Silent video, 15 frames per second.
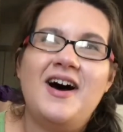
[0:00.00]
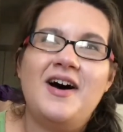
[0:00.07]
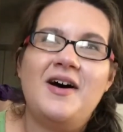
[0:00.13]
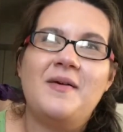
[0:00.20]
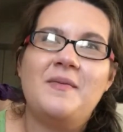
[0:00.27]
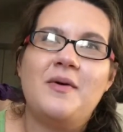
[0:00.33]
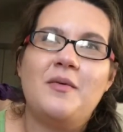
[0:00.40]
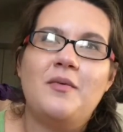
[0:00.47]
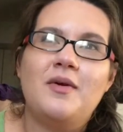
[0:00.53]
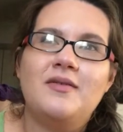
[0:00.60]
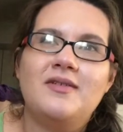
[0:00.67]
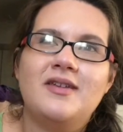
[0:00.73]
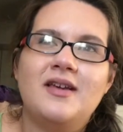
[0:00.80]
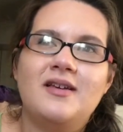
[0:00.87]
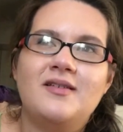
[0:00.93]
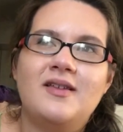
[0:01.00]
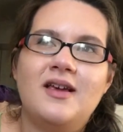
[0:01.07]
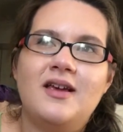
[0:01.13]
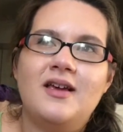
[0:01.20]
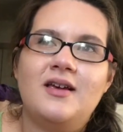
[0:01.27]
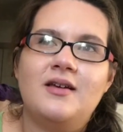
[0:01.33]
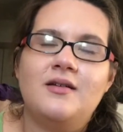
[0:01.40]
um, what was I
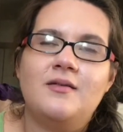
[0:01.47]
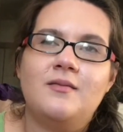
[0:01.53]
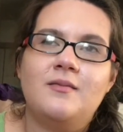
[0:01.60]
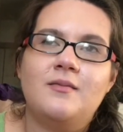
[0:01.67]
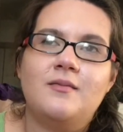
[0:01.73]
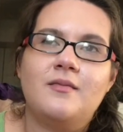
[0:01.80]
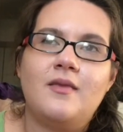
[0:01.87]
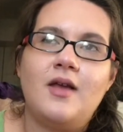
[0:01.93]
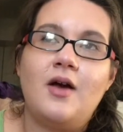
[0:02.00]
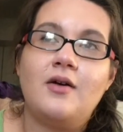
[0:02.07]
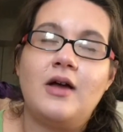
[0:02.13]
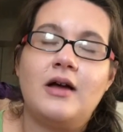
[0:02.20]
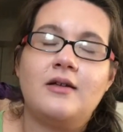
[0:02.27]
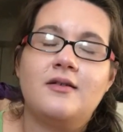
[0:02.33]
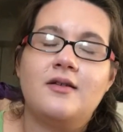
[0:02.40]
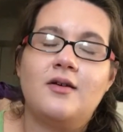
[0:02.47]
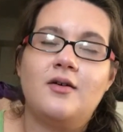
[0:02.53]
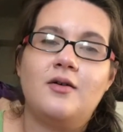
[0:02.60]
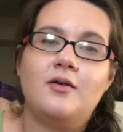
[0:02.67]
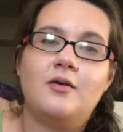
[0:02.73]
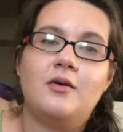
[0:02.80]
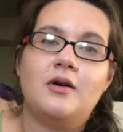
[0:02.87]
saying? Oh yeah,
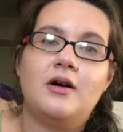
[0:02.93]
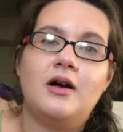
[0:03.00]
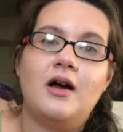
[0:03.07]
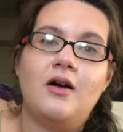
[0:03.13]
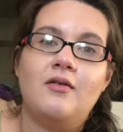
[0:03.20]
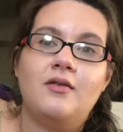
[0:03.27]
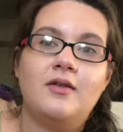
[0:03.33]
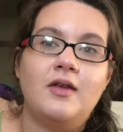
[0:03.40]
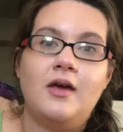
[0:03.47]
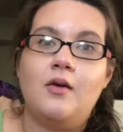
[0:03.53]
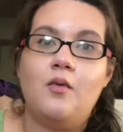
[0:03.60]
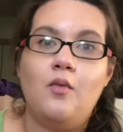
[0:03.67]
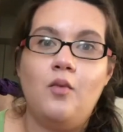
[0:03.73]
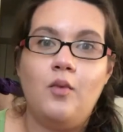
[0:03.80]
so I was like,